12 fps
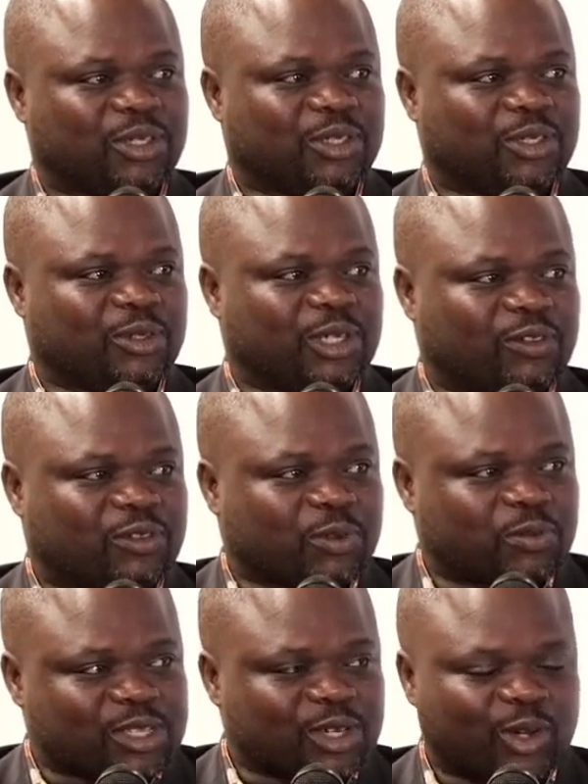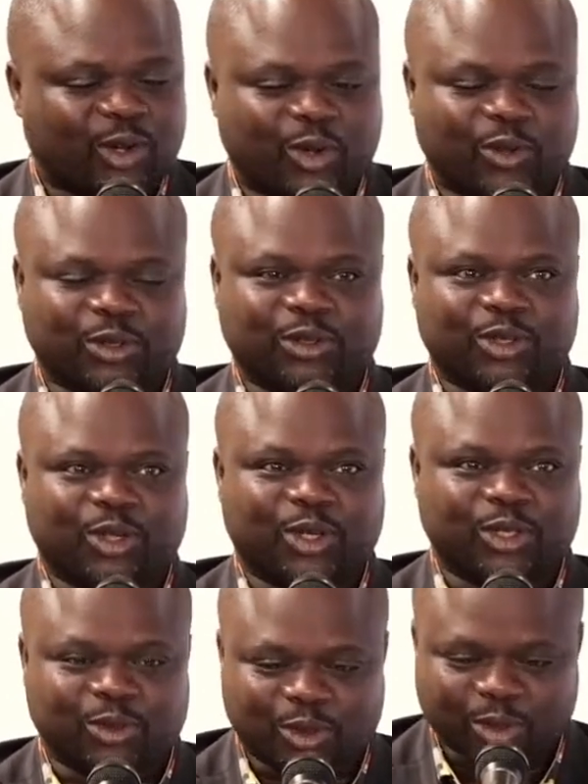you would have to be slow, you know,
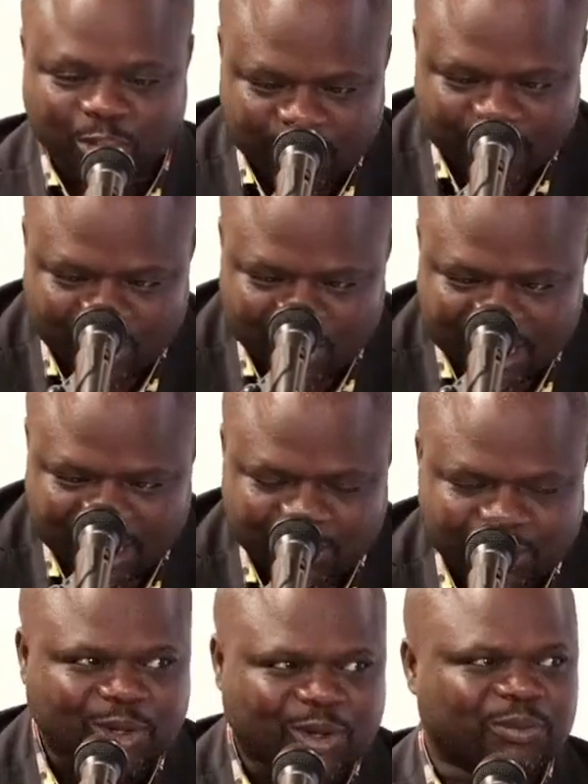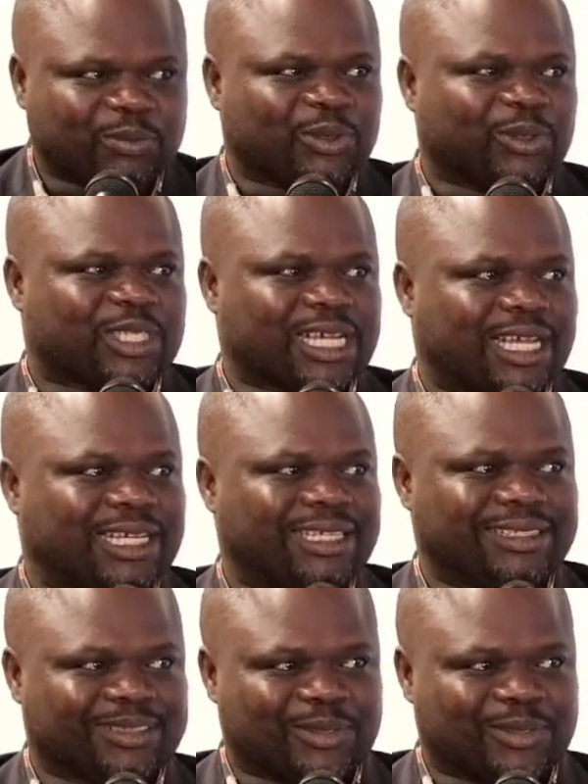you look closer to the computer and you